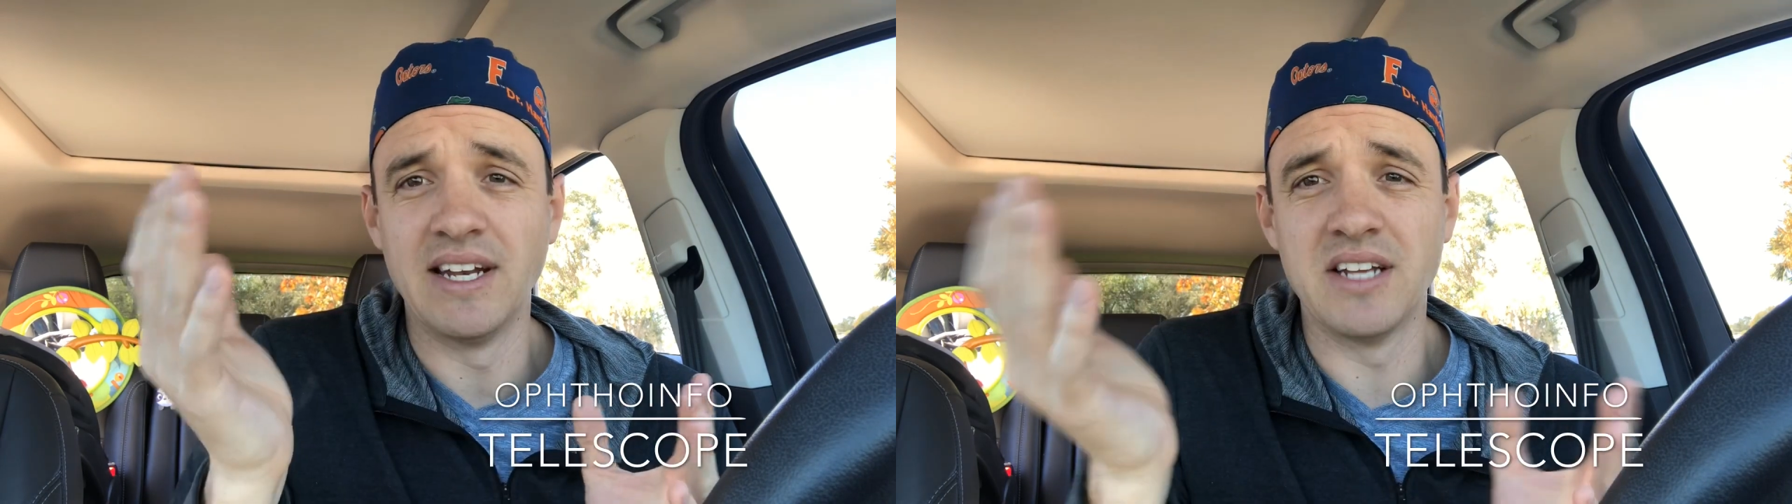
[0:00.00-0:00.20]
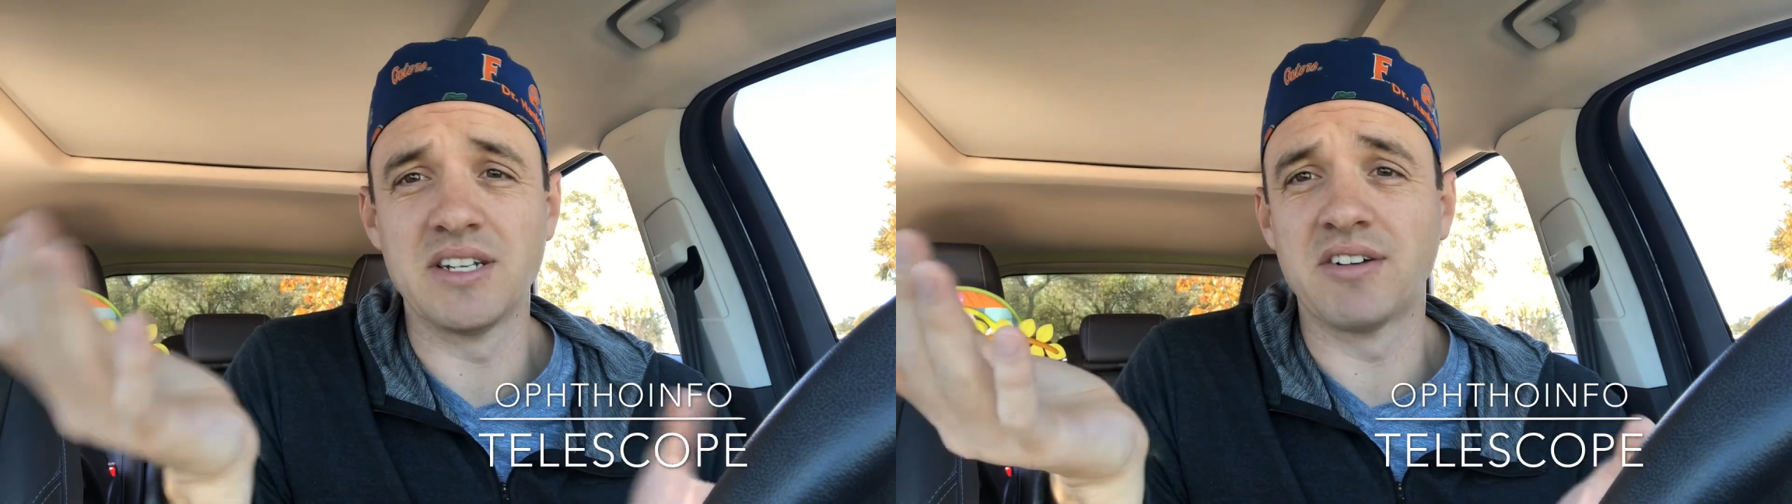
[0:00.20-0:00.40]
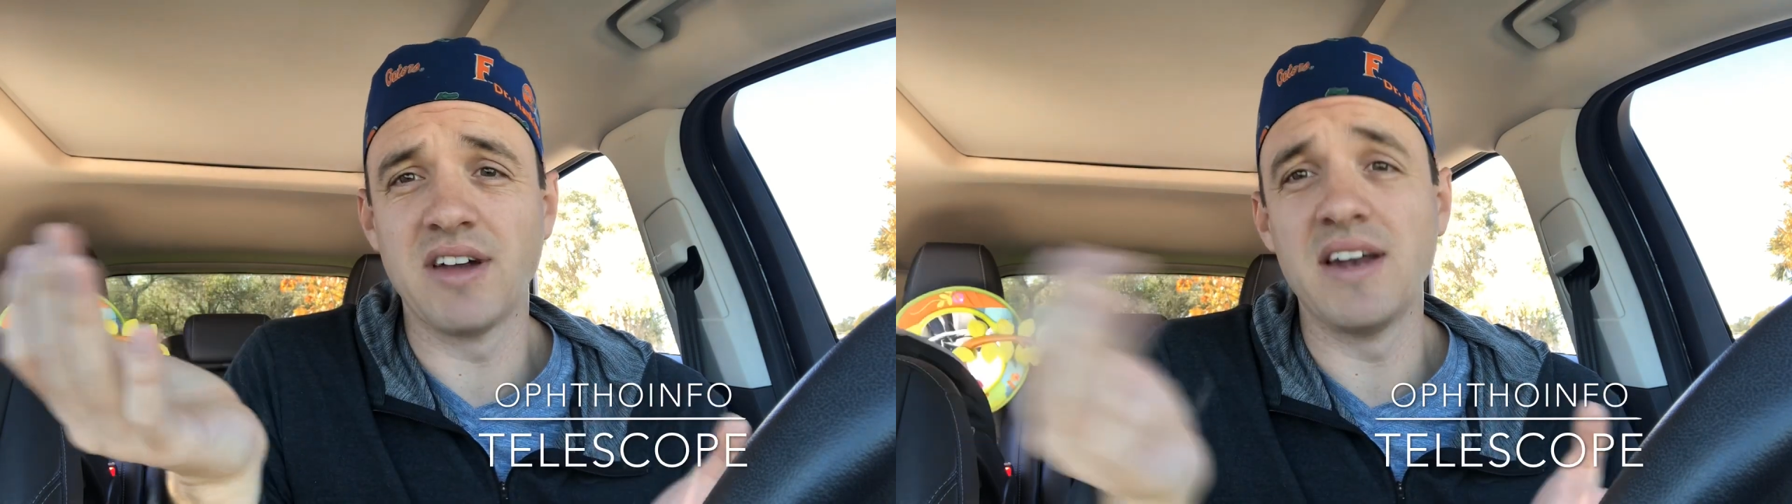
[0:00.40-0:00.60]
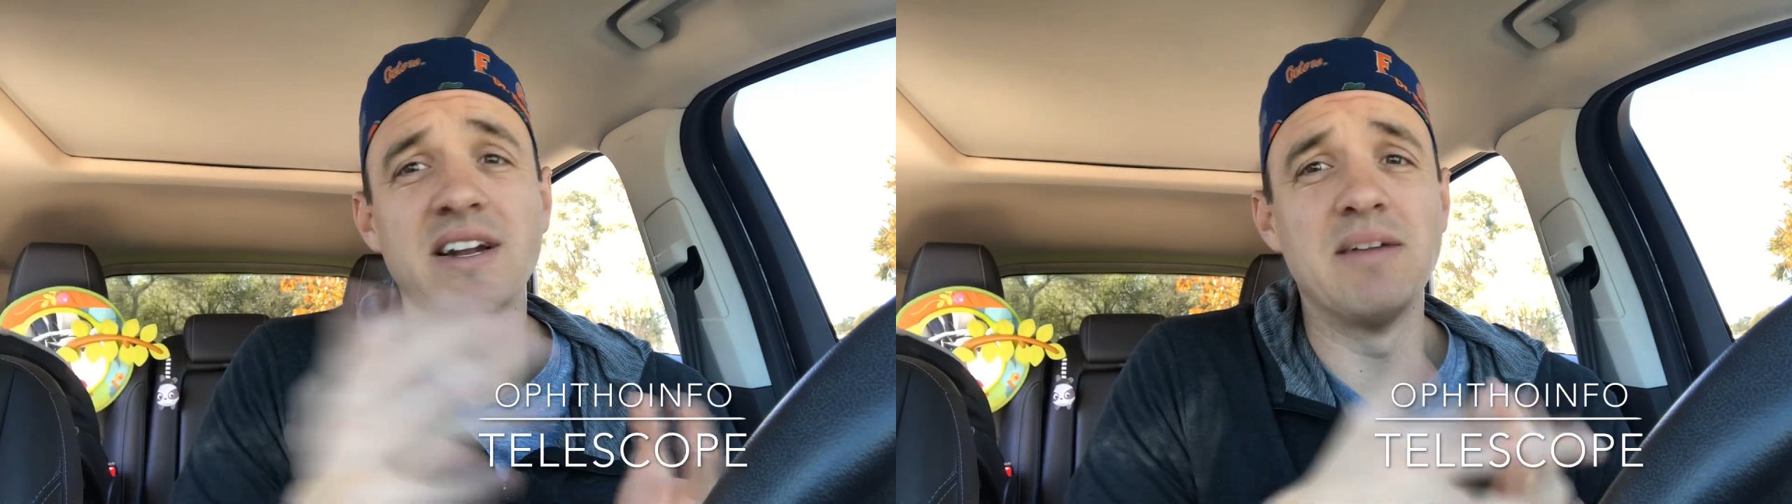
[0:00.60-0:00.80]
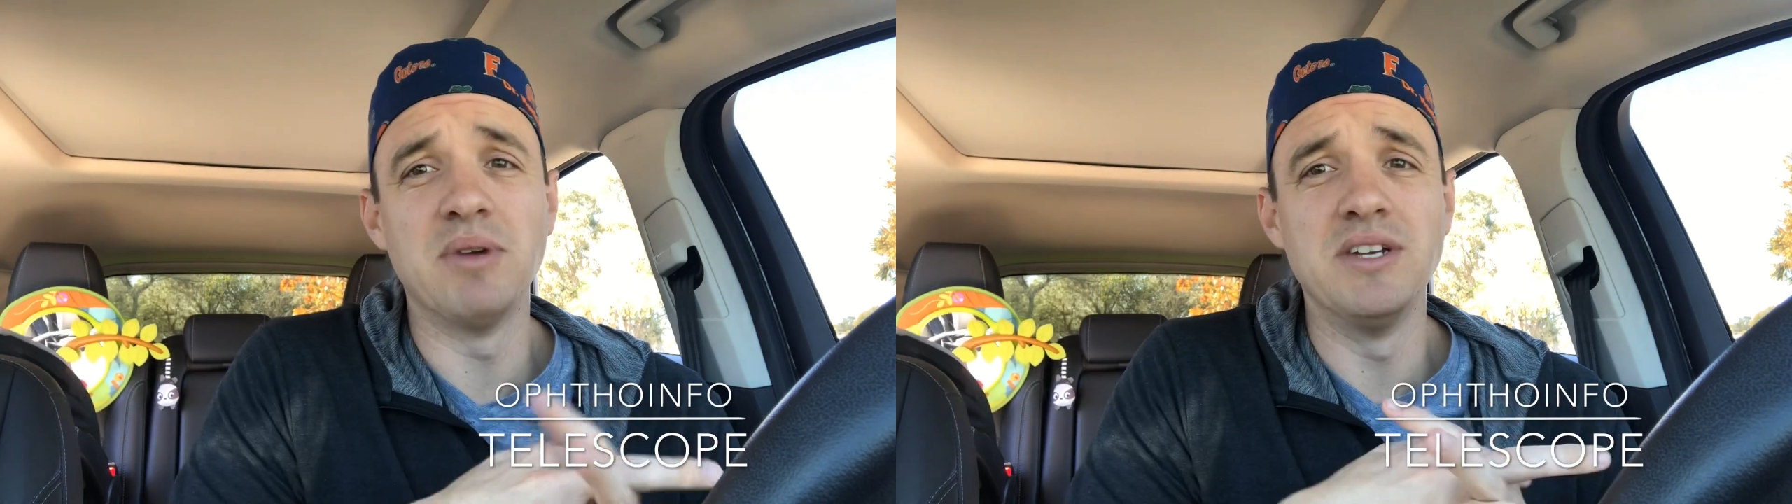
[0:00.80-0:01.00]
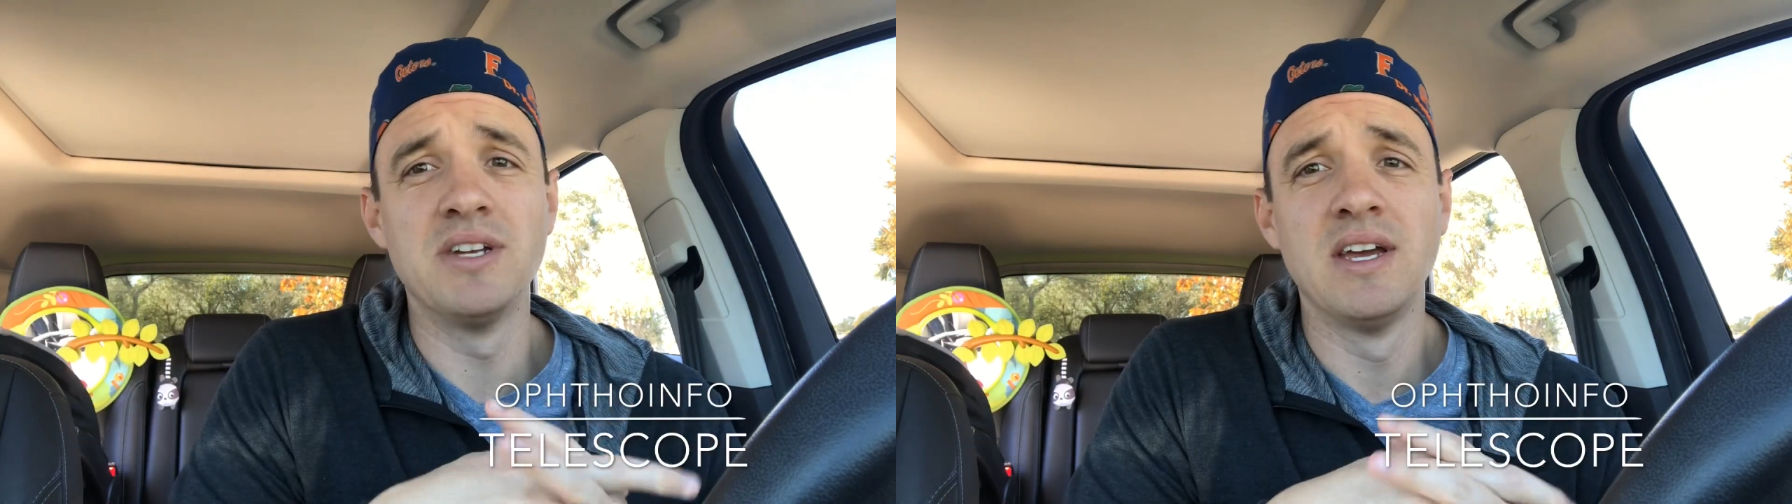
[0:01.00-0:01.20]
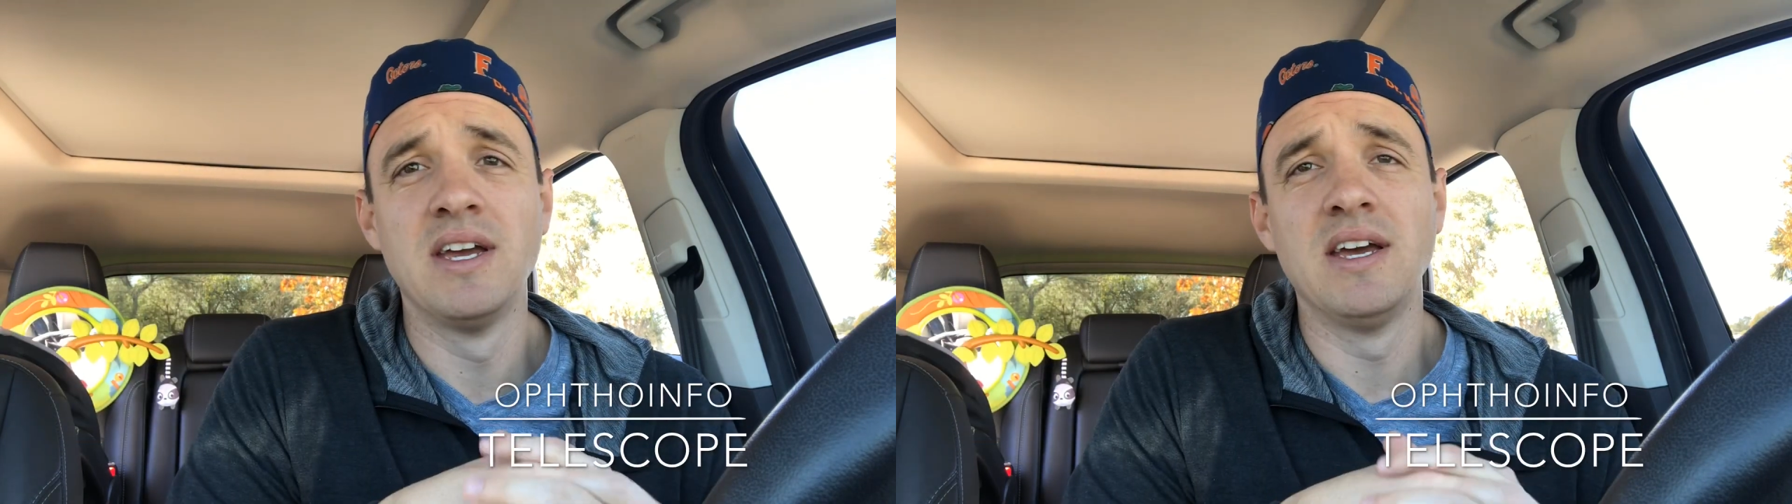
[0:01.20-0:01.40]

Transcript: It doesn't create an image.